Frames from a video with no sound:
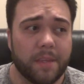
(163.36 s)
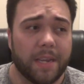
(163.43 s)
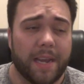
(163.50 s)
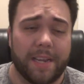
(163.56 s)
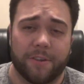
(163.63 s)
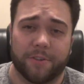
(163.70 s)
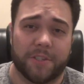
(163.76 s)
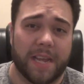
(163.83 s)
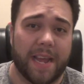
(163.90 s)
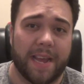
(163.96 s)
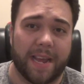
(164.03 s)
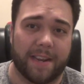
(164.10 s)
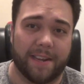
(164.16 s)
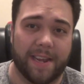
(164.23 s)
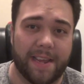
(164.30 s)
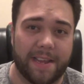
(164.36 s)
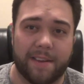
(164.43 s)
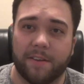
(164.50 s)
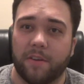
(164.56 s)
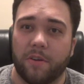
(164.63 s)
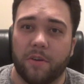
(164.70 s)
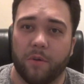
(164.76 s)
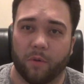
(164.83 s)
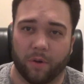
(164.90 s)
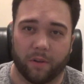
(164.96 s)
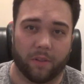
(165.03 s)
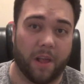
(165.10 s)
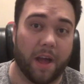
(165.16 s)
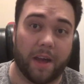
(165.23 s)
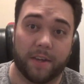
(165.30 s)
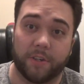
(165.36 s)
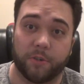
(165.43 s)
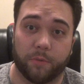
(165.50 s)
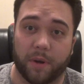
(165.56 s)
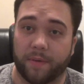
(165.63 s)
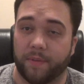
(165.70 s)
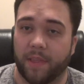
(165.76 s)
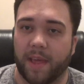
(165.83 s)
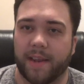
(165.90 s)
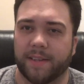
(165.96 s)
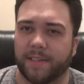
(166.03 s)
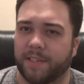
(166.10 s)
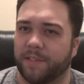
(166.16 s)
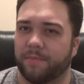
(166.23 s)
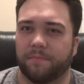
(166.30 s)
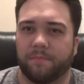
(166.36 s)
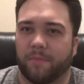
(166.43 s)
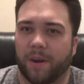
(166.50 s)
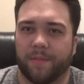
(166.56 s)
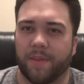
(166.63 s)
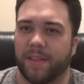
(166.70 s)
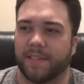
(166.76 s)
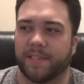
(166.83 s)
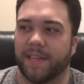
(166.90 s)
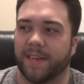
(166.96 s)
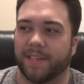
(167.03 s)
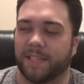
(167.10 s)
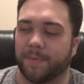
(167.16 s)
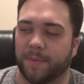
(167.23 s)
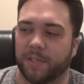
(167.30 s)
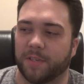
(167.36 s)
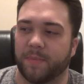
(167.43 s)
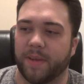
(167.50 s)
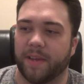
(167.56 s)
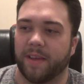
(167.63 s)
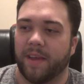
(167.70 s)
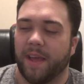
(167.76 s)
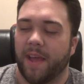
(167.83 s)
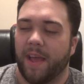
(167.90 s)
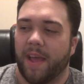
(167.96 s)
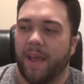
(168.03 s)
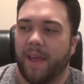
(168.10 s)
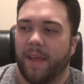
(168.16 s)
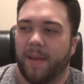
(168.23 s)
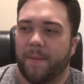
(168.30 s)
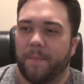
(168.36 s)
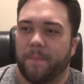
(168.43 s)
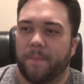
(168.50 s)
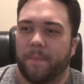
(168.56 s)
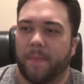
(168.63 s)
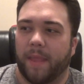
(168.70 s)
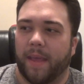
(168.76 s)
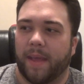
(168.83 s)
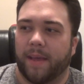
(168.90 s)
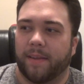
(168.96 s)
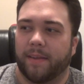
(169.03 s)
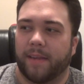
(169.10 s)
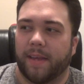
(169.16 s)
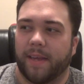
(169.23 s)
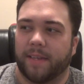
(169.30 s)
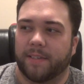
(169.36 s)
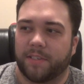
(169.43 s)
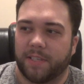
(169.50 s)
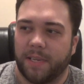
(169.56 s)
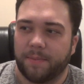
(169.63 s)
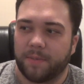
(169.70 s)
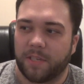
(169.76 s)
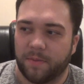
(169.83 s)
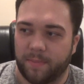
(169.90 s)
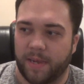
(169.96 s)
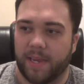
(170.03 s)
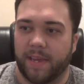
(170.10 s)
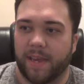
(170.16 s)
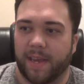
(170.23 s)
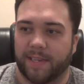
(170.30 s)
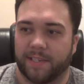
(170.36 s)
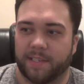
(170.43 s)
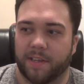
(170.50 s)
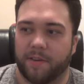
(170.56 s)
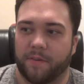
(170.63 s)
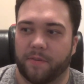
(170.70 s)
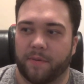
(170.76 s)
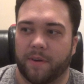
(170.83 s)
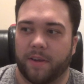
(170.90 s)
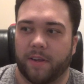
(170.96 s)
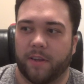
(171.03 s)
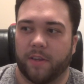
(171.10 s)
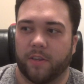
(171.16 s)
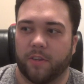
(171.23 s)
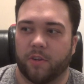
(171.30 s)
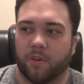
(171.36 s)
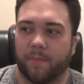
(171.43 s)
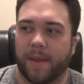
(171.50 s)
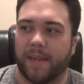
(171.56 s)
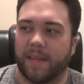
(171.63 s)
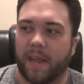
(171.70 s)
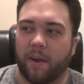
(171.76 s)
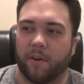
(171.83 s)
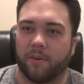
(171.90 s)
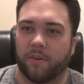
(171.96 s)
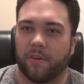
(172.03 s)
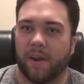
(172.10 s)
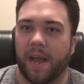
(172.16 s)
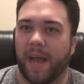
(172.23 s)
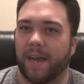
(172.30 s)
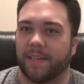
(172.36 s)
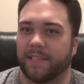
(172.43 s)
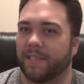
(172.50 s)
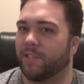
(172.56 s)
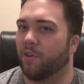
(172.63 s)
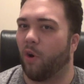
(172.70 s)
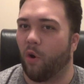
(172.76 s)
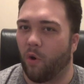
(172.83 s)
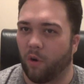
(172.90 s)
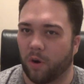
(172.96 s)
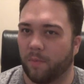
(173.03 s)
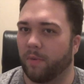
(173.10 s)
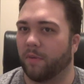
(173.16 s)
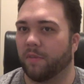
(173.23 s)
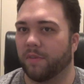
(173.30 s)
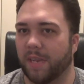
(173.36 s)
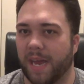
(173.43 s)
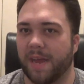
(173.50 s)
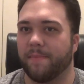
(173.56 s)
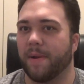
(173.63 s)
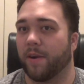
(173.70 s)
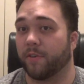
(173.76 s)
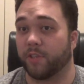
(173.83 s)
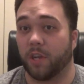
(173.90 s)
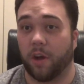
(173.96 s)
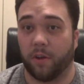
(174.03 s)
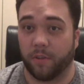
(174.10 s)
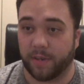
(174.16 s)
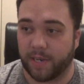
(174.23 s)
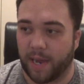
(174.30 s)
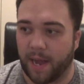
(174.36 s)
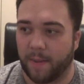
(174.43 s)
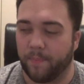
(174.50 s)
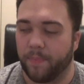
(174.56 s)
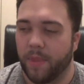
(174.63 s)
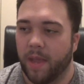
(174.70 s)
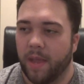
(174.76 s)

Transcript: and you're staying at an inn or a lodge, whatever that is, whatever this thing is supposed to be. And it seems to me as though your main character has these horrible nightmares all the time